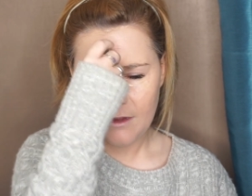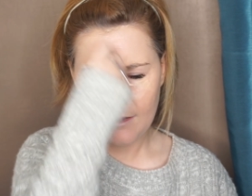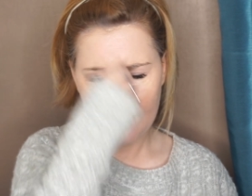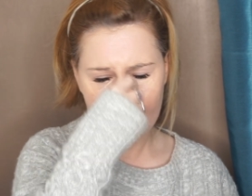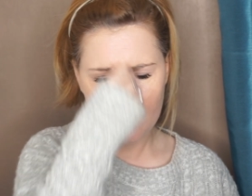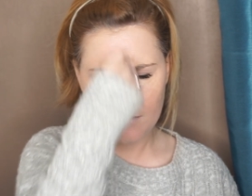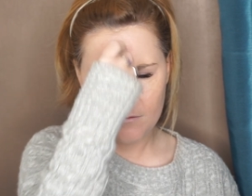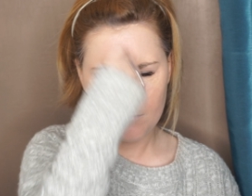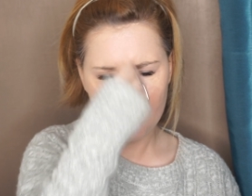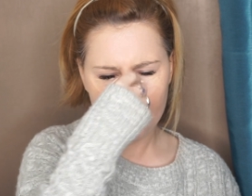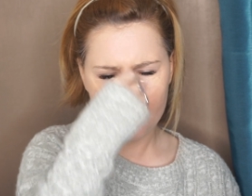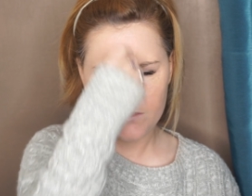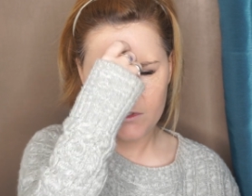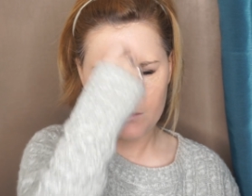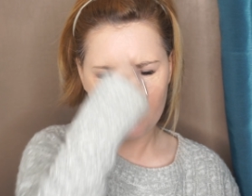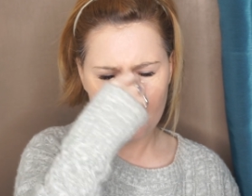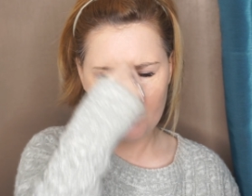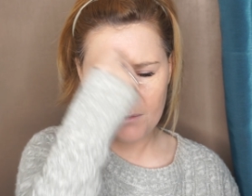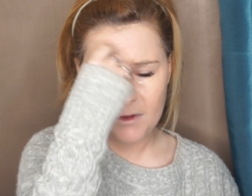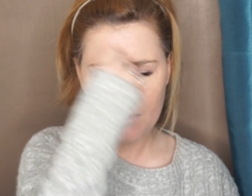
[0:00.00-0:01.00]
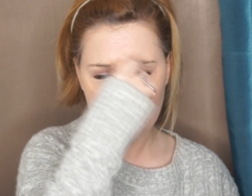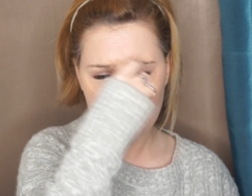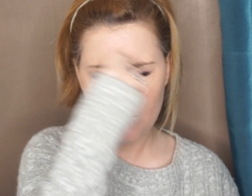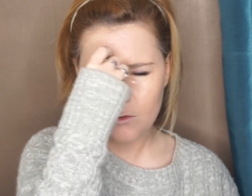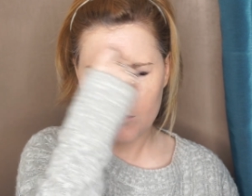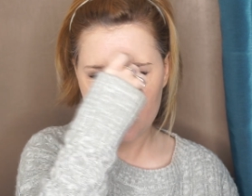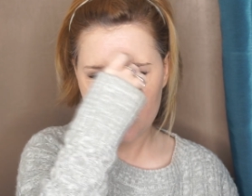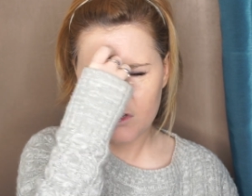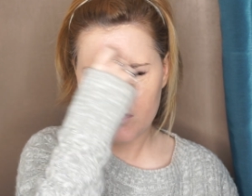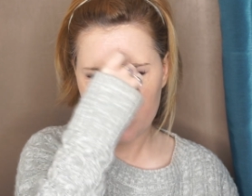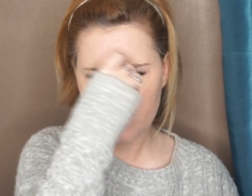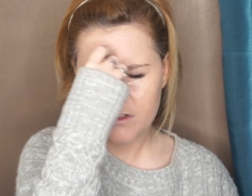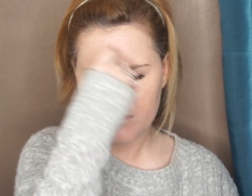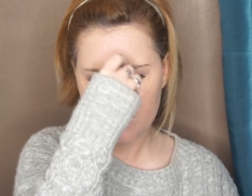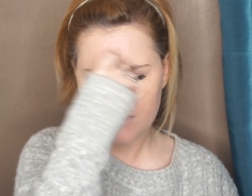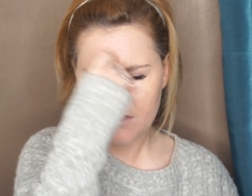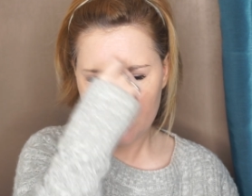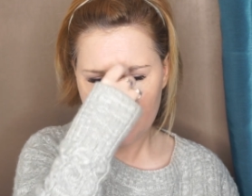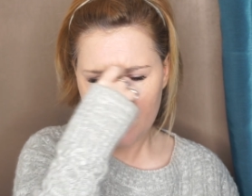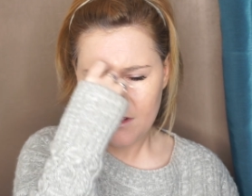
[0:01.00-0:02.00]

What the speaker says: in sweeping motions.